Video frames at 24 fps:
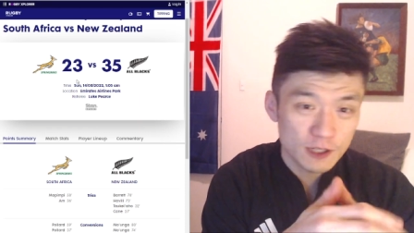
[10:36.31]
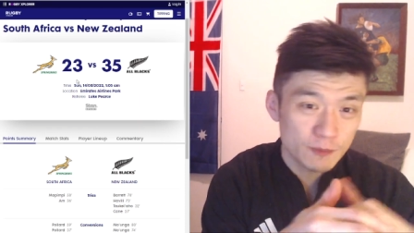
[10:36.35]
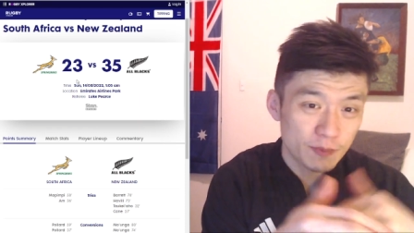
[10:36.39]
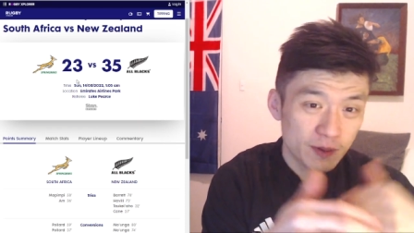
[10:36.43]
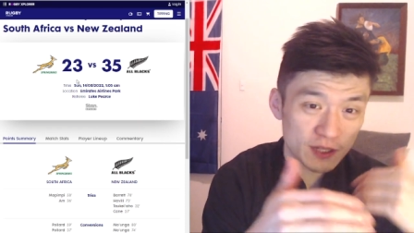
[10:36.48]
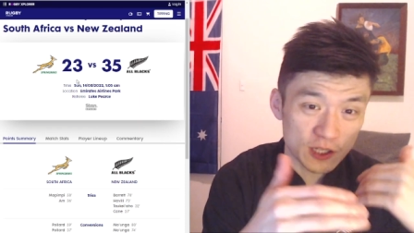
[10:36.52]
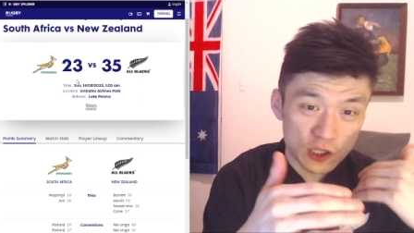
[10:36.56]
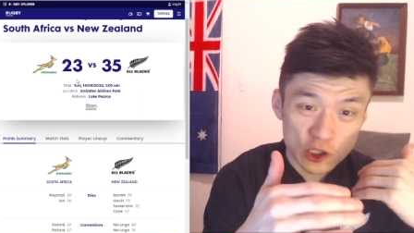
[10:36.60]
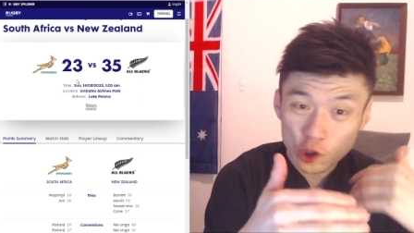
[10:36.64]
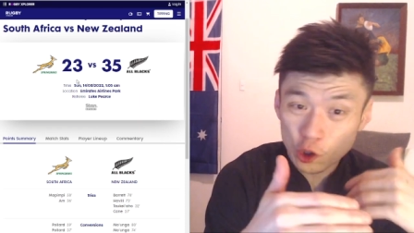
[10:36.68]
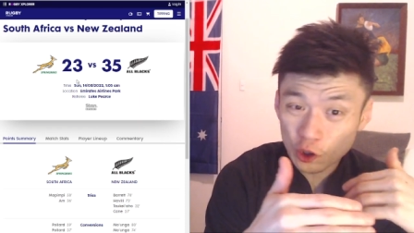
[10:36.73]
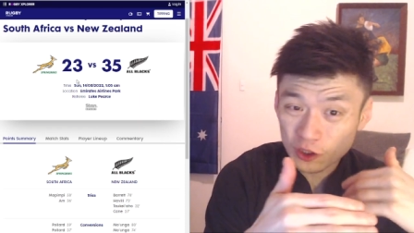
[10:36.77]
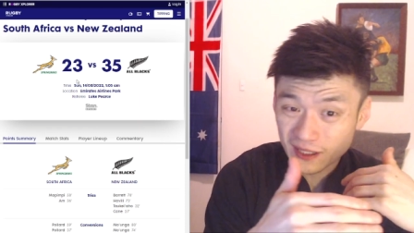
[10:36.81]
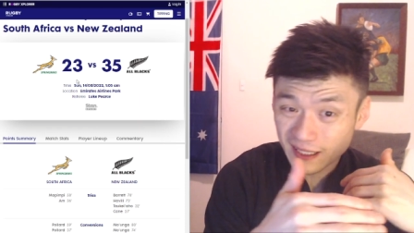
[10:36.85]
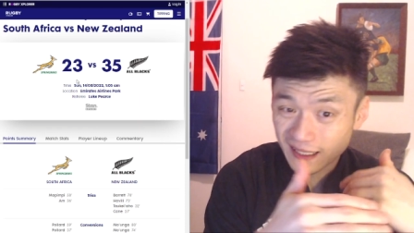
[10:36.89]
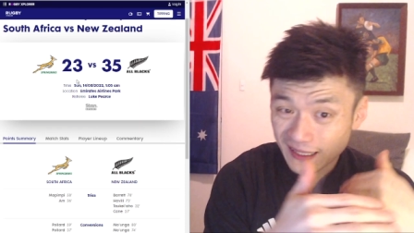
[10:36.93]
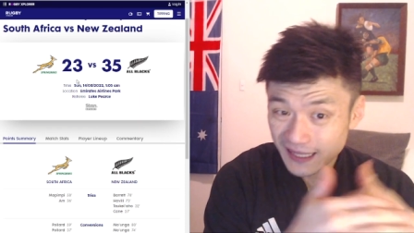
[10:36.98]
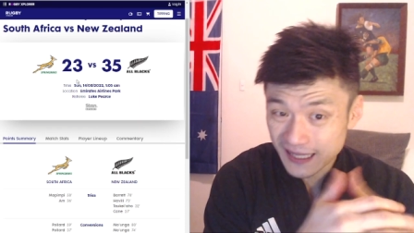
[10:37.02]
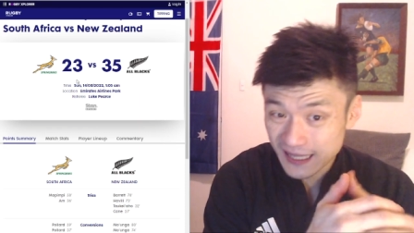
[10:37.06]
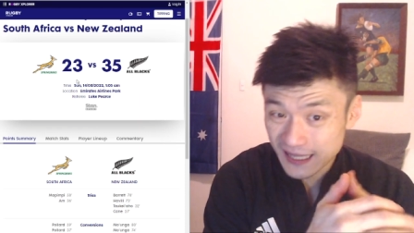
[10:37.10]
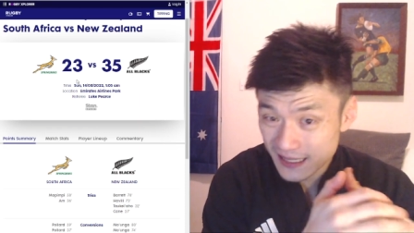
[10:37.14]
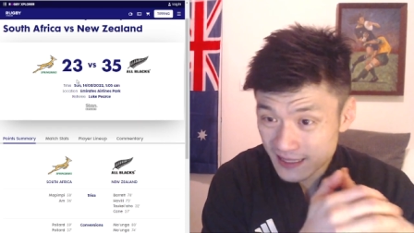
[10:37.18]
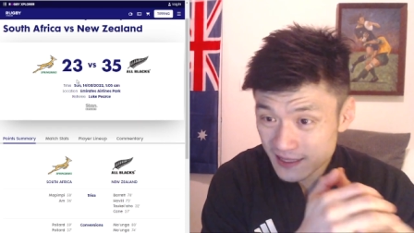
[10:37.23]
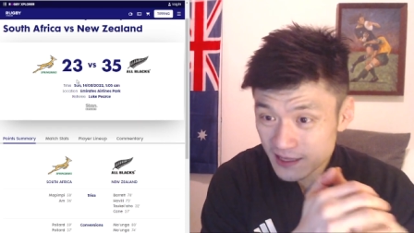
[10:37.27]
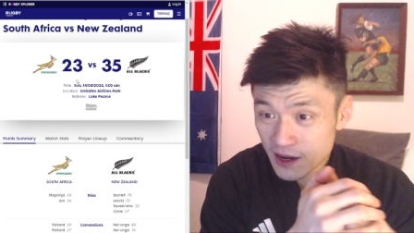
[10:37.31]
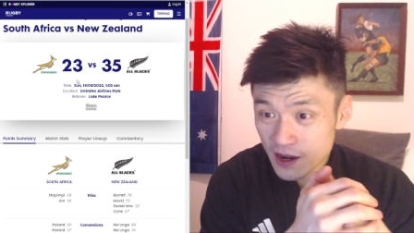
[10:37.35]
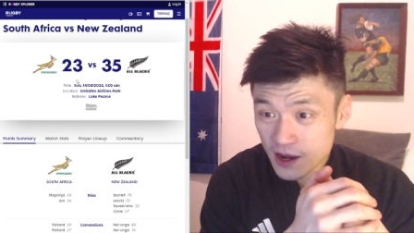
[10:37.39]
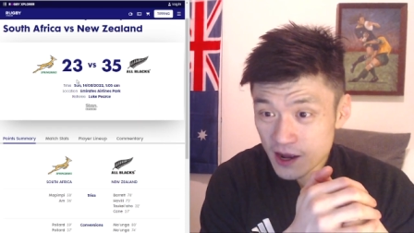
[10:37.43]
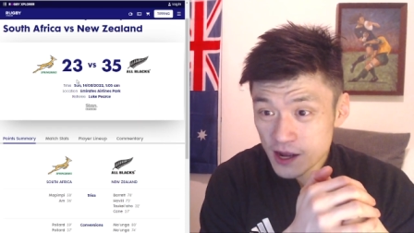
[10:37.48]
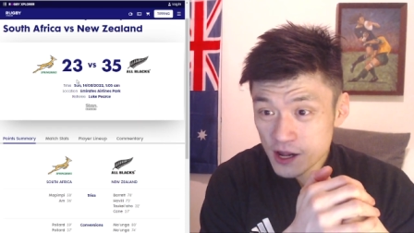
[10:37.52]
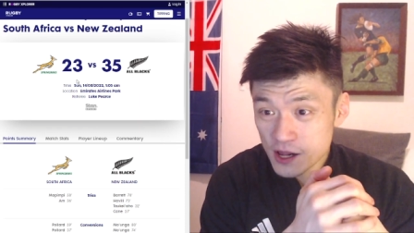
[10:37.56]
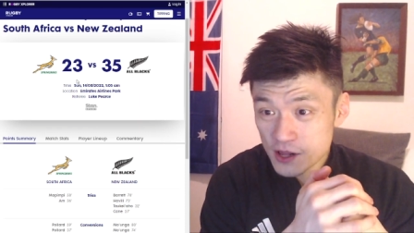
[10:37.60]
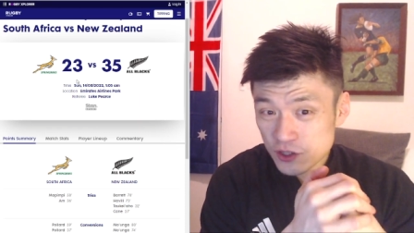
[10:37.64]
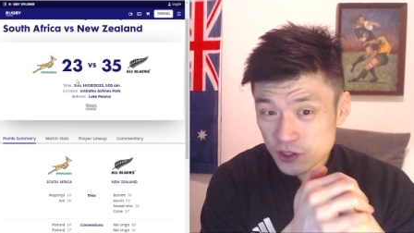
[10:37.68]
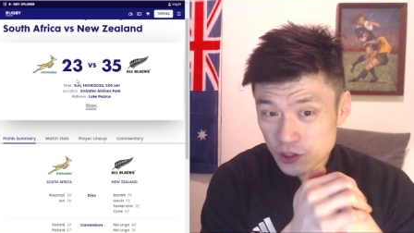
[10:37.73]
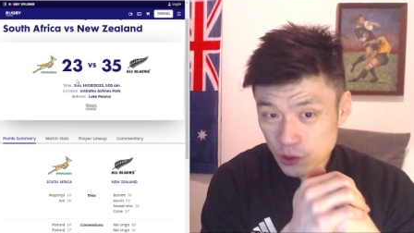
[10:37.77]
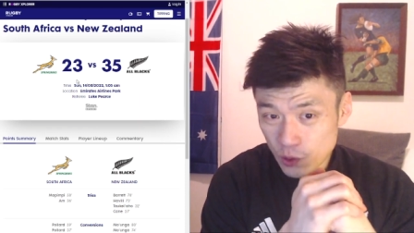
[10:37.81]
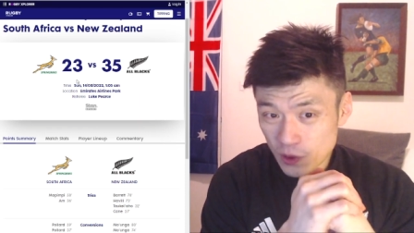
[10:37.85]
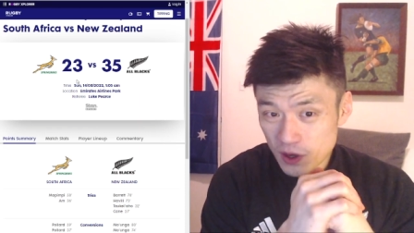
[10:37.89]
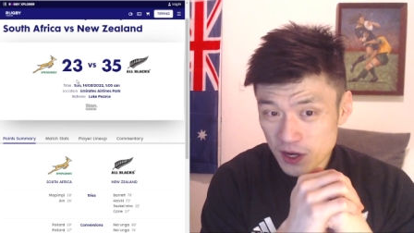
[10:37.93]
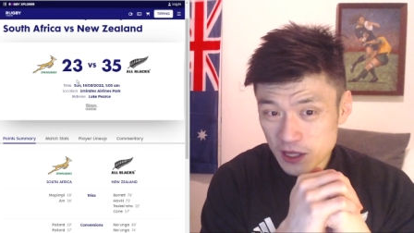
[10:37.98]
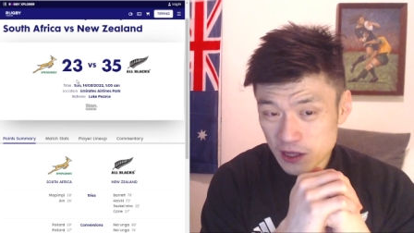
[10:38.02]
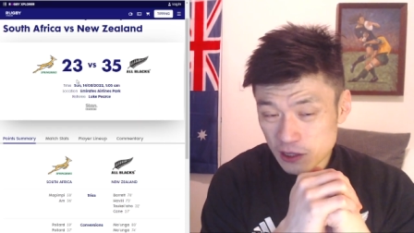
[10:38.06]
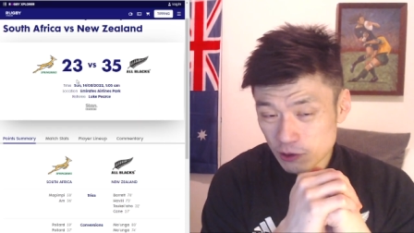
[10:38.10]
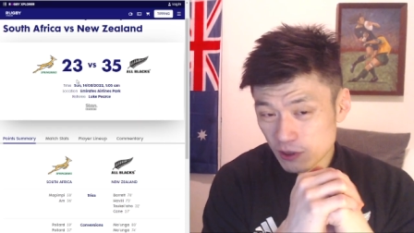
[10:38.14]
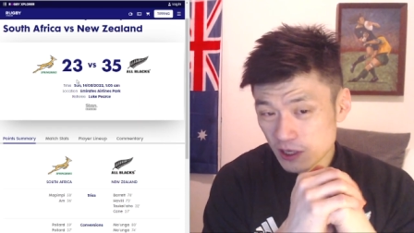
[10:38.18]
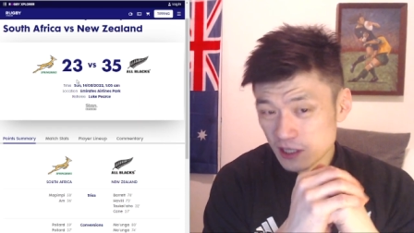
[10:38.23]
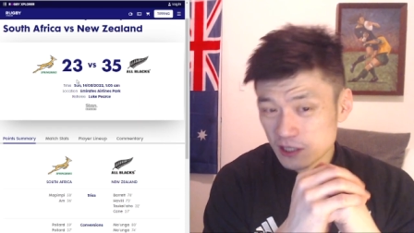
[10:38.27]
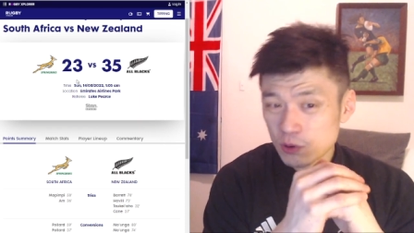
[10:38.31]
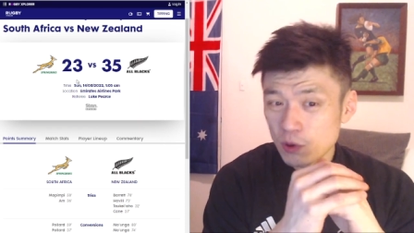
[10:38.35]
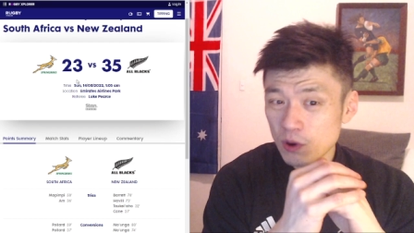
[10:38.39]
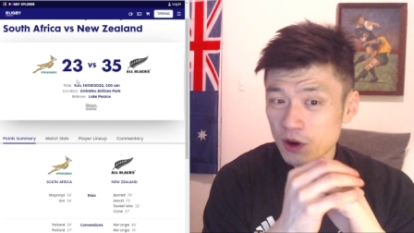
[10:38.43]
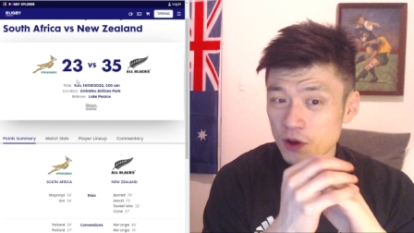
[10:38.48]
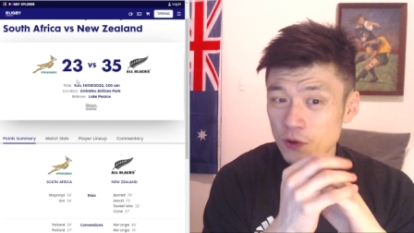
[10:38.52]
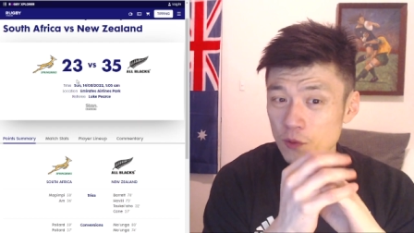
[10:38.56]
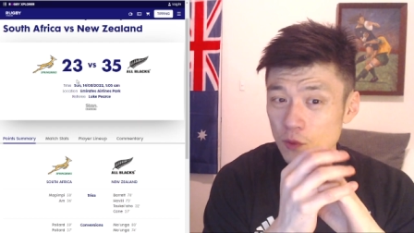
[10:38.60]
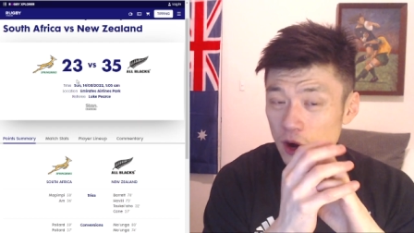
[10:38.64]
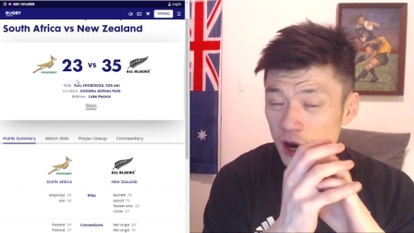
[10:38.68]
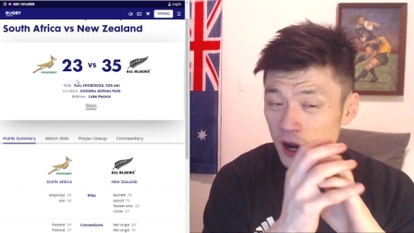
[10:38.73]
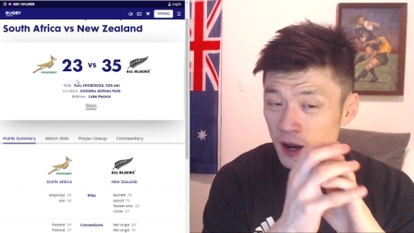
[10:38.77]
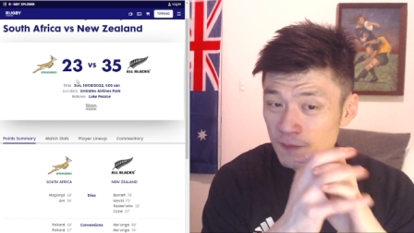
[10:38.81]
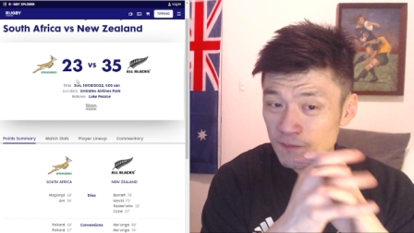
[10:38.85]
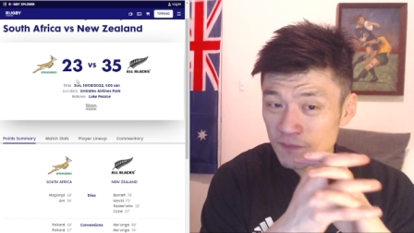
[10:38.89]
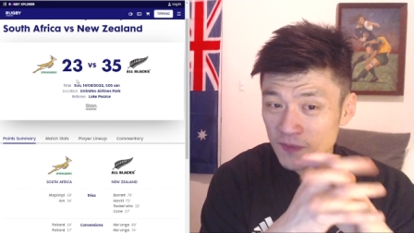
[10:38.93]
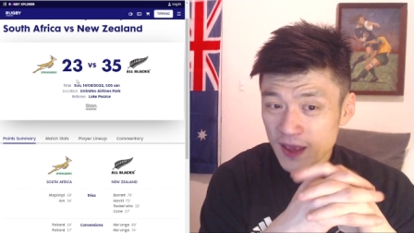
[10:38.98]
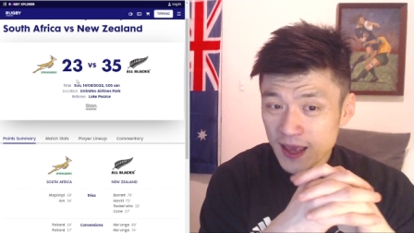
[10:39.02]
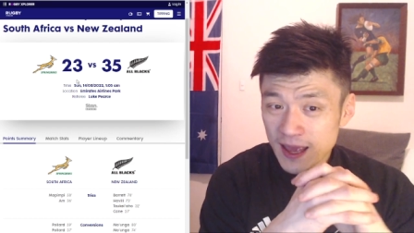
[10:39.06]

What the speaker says: but they took the lead, 23-21.